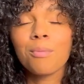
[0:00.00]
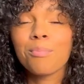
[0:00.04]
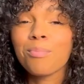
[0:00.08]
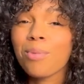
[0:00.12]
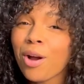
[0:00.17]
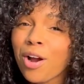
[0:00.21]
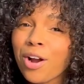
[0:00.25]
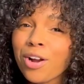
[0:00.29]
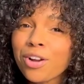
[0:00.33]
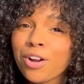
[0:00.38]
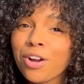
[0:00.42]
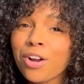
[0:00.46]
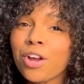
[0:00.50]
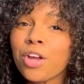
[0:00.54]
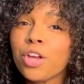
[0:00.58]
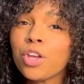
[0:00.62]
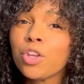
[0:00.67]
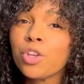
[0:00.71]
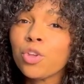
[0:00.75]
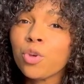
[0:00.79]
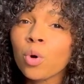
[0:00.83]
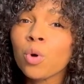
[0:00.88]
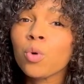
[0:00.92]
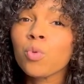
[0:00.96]
Partner,
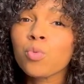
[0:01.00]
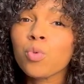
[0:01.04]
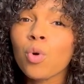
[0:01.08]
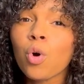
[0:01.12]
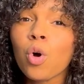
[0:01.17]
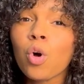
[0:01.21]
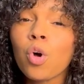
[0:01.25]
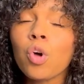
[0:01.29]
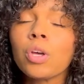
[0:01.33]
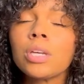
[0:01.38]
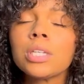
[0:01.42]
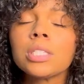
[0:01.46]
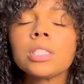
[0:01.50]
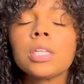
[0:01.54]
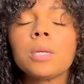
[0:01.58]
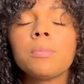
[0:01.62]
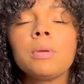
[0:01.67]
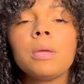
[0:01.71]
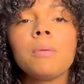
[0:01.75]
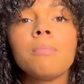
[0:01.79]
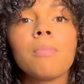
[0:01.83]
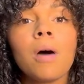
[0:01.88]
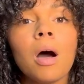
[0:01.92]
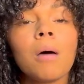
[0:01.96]
your role is to
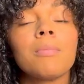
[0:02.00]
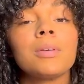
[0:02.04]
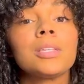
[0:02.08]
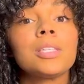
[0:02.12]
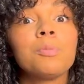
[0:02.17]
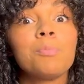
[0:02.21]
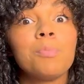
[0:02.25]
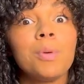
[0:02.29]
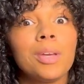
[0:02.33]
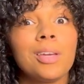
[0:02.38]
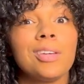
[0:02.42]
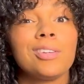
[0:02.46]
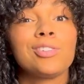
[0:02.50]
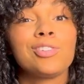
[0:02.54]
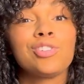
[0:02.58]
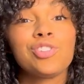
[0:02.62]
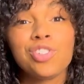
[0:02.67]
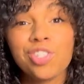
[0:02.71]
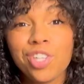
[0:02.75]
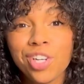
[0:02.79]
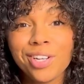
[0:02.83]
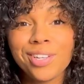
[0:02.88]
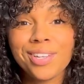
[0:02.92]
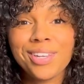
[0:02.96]
be mama's biggest
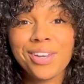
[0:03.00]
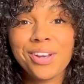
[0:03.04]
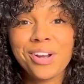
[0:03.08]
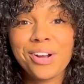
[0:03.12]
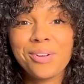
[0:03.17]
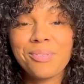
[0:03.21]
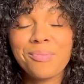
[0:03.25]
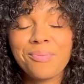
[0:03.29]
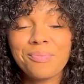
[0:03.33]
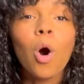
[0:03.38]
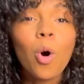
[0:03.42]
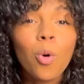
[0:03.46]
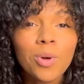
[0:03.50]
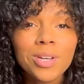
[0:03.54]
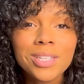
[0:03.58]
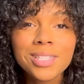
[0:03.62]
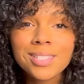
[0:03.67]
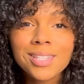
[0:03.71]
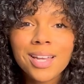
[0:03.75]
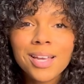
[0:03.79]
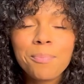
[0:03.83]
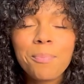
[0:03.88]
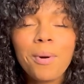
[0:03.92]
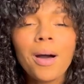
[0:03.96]
cheerleader. Always
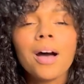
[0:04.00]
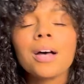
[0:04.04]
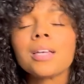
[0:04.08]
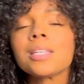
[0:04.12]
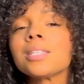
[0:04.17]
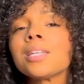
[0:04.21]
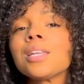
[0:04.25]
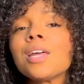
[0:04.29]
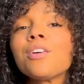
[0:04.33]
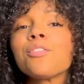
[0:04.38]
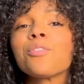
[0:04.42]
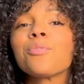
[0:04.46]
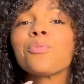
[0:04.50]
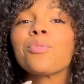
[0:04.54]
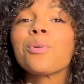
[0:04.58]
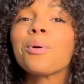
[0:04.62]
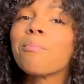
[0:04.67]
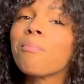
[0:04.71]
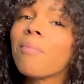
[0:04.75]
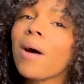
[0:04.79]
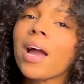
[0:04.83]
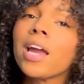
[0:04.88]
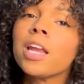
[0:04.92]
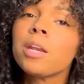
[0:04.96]
stay positive,
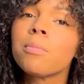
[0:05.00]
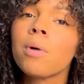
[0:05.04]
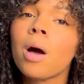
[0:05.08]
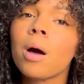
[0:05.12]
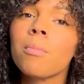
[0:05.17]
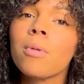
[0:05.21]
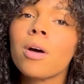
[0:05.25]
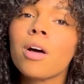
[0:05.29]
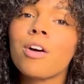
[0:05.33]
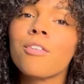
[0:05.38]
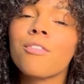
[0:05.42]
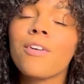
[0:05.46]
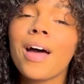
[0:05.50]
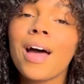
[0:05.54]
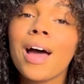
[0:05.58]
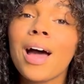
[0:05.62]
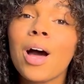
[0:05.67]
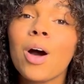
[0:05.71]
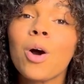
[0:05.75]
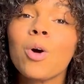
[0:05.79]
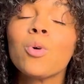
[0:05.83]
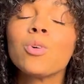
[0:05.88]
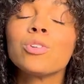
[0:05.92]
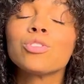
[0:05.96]
remind mama of
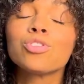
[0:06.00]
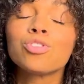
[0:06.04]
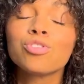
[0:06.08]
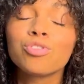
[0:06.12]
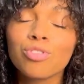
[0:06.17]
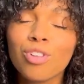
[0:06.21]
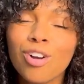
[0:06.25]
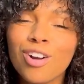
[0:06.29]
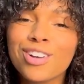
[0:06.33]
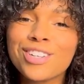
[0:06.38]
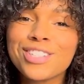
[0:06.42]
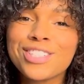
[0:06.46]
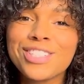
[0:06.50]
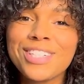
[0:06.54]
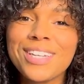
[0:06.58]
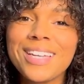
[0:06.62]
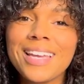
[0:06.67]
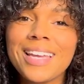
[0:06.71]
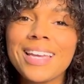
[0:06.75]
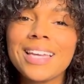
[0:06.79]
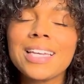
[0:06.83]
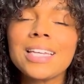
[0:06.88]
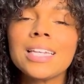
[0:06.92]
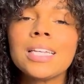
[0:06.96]
how strong she
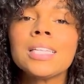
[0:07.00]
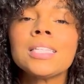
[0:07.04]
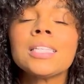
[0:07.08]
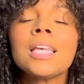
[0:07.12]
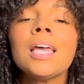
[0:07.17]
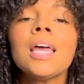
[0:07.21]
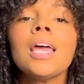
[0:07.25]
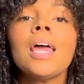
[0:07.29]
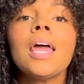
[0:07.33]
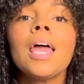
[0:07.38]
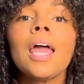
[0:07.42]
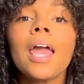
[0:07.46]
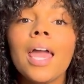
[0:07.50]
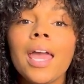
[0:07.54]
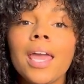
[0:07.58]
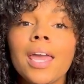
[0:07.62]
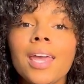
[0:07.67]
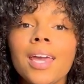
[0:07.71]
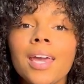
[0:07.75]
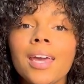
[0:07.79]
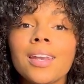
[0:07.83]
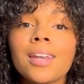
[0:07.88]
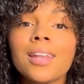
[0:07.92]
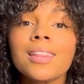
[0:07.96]
is
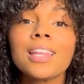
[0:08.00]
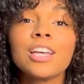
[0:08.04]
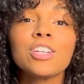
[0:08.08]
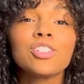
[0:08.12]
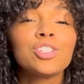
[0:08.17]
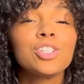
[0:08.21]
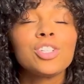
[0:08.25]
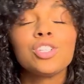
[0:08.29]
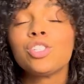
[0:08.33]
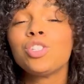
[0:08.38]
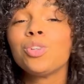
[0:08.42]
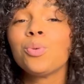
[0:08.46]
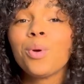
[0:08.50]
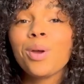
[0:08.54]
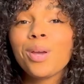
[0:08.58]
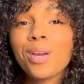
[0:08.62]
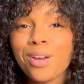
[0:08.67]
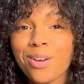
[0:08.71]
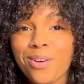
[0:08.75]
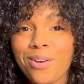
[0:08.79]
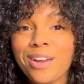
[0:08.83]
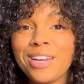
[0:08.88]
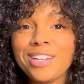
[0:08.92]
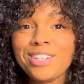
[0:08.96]
and that she's doing
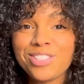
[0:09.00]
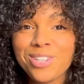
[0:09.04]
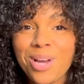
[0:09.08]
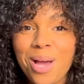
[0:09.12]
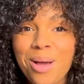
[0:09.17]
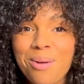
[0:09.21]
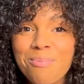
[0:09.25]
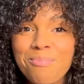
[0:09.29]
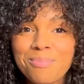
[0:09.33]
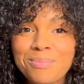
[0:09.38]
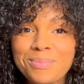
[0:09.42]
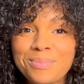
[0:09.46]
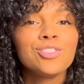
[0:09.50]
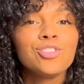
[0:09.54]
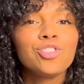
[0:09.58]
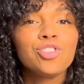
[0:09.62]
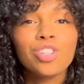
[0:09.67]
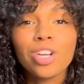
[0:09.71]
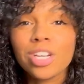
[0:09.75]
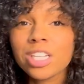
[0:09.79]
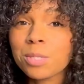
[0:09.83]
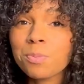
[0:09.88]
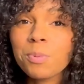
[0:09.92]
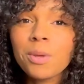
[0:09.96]
a great job.
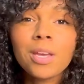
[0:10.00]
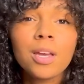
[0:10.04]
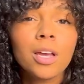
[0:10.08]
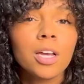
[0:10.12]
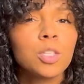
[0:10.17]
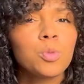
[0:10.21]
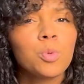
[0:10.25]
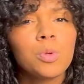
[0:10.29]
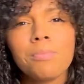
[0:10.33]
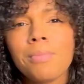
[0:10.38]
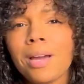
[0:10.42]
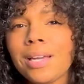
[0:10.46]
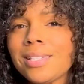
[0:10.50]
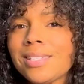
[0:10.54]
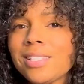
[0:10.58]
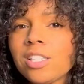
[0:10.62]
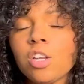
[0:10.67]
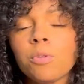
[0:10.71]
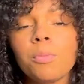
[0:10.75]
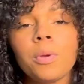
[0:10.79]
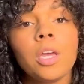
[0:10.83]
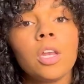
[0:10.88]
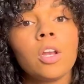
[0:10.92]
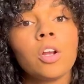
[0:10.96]
Just because we might
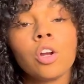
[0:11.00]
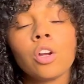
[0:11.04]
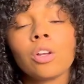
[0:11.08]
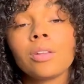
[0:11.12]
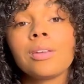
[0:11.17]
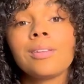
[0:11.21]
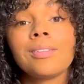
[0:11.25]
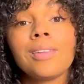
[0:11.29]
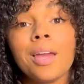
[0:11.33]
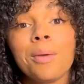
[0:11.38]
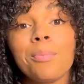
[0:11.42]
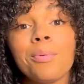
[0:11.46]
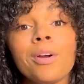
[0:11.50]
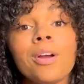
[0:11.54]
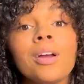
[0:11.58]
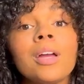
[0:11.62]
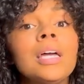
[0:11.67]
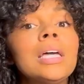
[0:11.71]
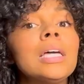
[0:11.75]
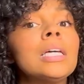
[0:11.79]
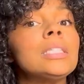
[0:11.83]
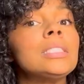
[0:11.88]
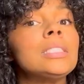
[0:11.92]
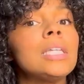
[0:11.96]
still be in early labor
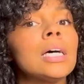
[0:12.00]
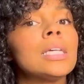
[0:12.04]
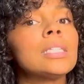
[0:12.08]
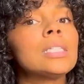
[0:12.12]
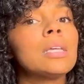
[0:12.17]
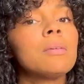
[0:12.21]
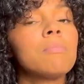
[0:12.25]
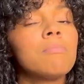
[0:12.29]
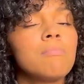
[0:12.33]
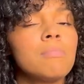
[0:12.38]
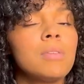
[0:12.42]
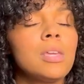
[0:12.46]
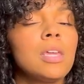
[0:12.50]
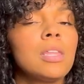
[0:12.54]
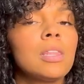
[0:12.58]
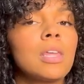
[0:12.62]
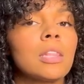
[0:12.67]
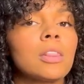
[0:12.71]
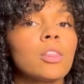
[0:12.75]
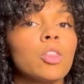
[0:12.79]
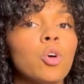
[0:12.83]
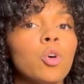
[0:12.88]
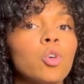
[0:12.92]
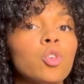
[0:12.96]
doesn't mean
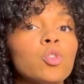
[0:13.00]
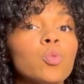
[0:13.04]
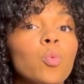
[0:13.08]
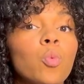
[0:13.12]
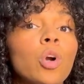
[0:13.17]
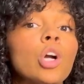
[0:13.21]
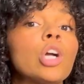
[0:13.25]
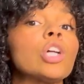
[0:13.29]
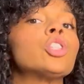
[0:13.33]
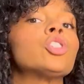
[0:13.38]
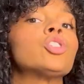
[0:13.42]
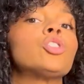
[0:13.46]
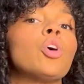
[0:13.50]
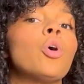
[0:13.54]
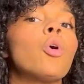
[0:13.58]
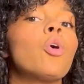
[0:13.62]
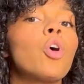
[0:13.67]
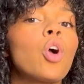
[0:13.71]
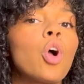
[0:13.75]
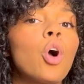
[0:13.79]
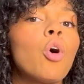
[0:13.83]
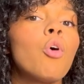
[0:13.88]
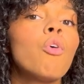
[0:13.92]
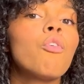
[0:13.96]
that those words
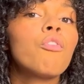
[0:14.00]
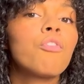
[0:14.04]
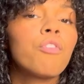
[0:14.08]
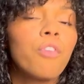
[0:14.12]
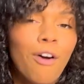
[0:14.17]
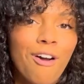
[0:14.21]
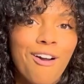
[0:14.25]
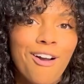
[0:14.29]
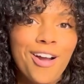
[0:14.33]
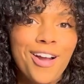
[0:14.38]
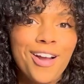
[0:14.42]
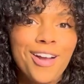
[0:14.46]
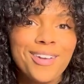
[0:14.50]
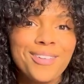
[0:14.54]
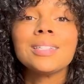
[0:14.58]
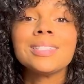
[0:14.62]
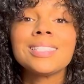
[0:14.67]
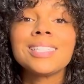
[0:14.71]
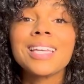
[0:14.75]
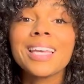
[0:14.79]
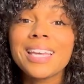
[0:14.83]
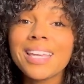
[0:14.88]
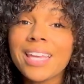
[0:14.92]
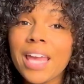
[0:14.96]
don't go far.
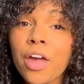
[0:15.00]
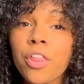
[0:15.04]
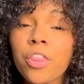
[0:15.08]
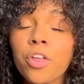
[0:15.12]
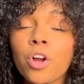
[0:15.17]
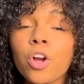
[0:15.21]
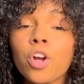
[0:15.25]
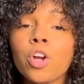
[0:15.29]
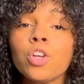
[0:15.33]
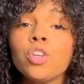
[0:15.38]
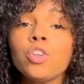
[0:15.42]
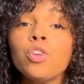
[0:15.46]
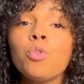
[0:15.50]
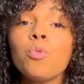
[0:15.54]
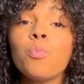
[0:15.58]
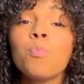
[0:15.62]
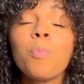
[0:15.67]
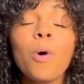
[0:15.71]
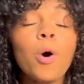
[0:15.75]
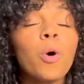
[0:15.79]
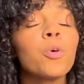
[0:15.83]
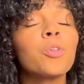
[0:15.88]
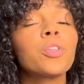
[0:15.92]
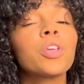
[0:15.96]
Together, you
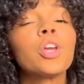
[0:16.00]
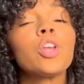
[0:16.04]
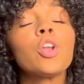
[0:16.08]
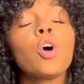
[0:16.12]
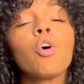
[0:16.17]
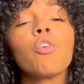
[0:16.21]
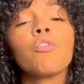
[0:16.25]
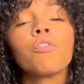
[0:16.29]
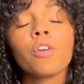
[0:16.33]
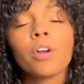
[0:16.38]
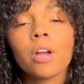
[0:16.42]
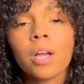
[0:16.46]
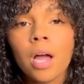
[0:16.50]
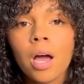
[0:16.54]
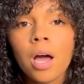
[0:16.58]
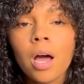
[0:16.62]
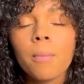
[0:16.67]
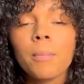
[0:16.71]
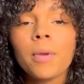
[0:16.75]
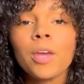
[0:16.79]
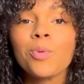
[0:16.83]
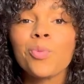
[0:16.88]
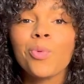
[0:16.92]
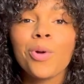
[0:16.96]
both can
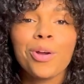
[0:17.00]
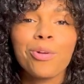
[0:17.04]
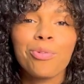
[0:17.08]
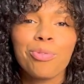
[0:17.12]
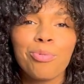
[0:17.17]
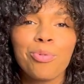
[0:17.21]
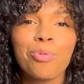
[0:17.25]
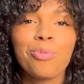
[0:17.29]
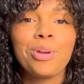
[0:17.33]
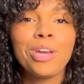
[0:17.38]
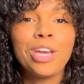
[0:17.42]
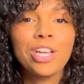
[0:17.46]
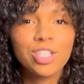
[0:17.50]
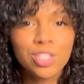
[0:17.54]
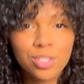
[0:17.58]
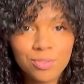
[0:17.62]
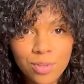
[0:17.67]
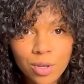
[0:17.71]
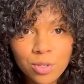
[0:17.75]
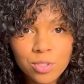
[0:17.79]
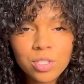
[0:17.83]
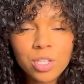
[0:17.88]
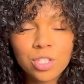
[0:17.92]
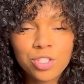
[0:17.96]
overcome and work through each of
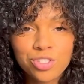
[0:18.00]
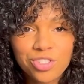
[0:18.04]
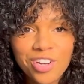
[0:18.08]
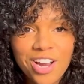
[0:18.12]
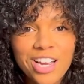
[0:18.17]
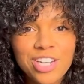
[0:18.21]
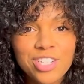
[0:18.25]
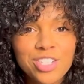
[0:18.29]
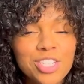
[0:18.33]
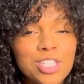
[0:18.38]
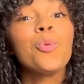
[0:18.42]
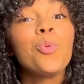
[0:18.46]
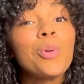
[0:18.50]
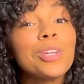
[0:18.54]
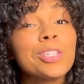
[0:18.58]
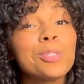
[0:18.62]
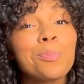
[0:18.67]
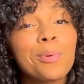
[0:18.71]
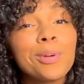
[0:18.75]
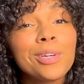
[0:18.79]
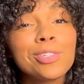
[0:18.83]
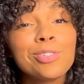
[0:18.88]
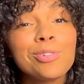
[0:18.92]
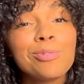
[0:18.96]
those contractions, which
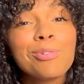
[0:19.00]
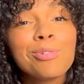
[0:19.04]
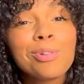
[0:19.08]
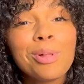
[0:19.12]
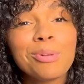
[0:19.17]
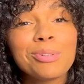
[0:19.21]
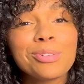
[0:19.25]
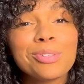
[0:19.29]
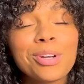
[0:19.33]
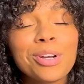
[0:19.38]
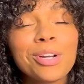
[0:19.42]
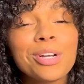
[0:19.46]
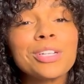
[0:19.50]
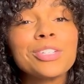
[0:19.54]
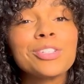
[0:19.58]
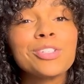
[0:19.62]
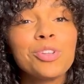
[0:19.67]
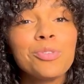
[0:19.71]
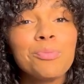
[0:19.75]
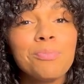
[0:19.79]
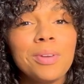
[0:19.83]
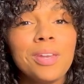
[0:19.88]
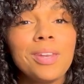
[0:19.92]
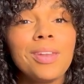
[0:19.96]
brings you closer
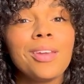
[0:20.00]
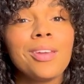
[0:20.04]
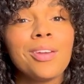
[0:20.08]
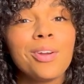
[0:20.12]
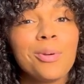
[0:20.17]
to meeting